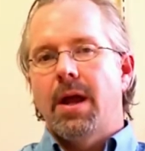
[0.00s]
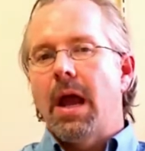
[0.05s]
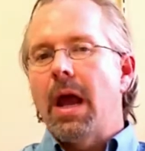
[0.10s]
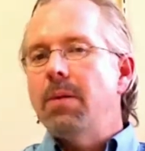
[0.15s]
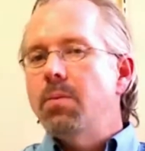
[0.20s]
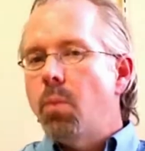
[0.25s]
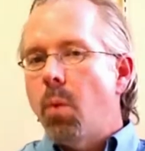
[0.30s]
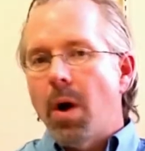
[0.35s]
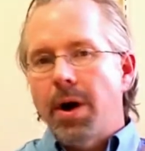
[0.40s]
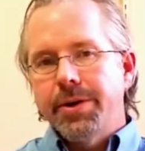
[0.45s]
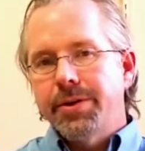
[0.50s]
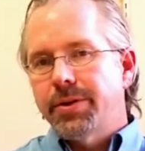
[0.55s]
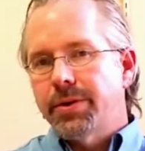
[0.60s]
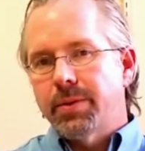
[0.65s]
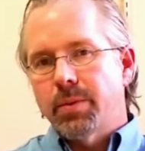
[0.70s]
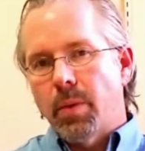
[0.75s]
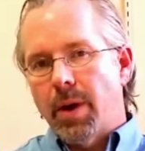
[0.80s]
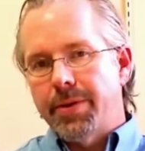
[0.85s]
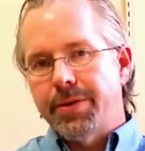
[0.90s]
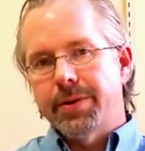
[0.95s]
and wonder
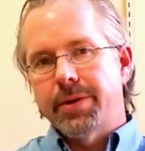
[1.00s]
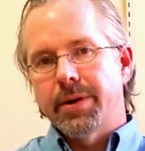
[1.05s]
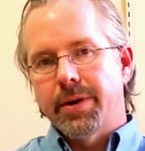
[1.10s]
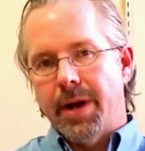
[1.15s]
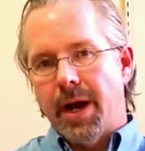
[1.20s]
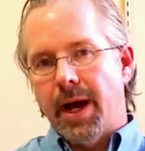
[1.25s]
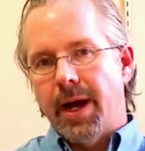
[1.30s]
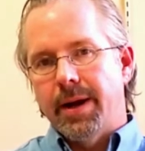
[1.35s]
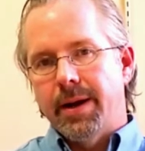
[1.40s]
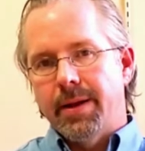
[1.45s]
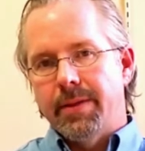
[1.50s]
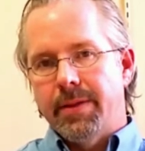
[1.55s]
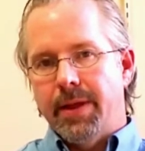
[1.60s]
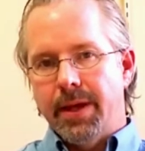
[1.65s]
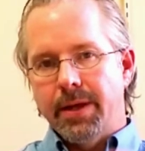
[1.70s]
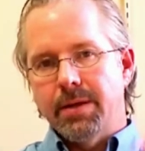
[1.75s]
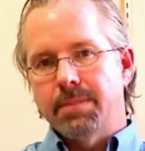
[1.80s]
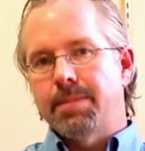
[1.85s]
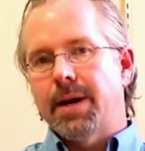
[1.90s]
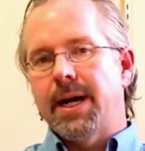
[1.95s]
whether or not
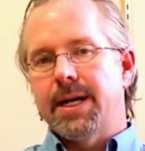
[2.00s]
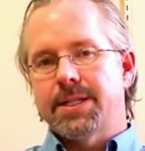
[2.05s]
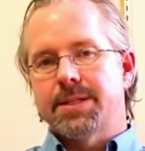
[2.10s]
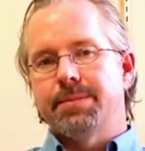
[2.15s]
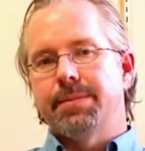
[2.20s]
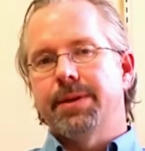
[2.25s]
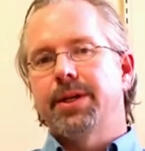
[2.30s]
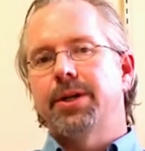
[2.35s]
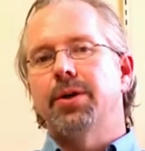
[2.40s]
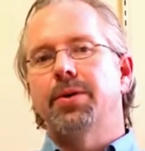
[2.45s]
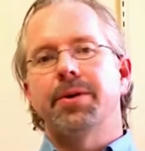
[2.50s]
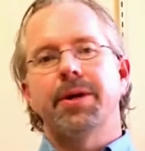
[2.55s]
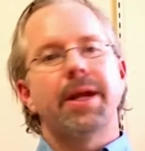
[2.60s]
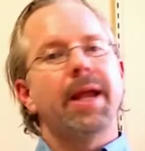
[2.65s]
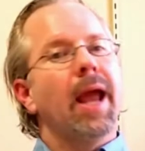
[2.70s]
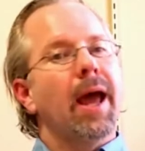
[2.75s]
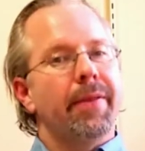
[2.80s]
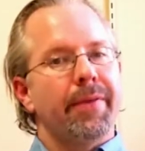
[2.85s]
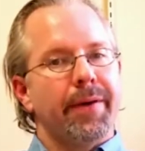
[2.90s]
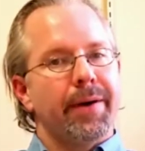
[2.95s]
they could possibly go
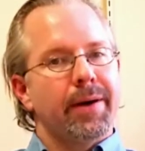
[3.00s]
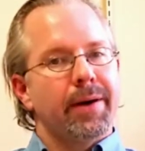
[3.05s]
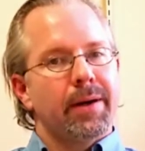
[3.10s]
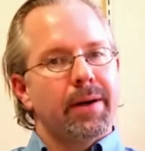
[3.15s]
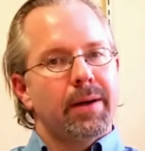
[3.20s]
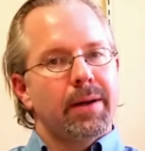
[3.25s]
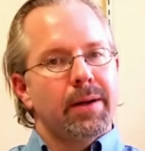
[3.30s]
together.